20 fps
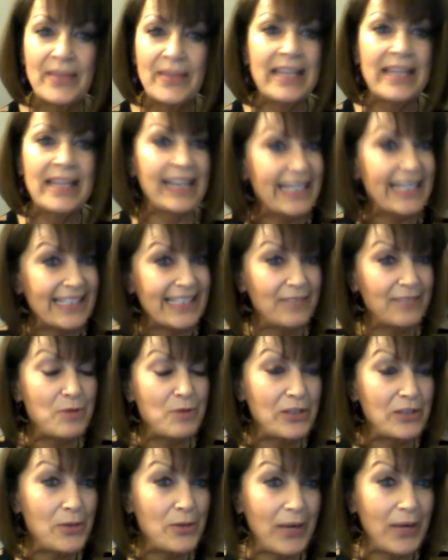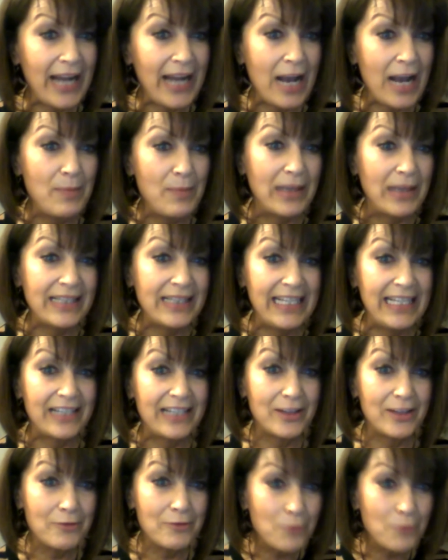And I said, well, you know what? How about the
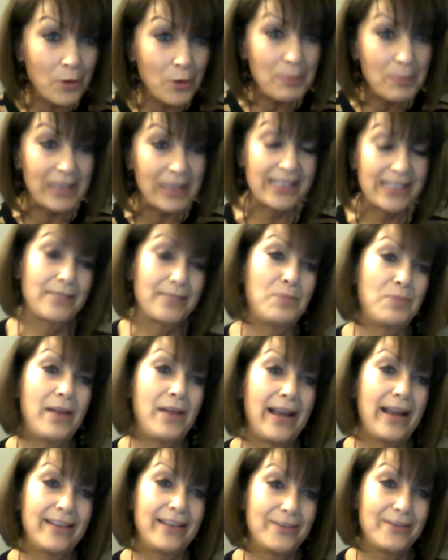end of the 4-month supply,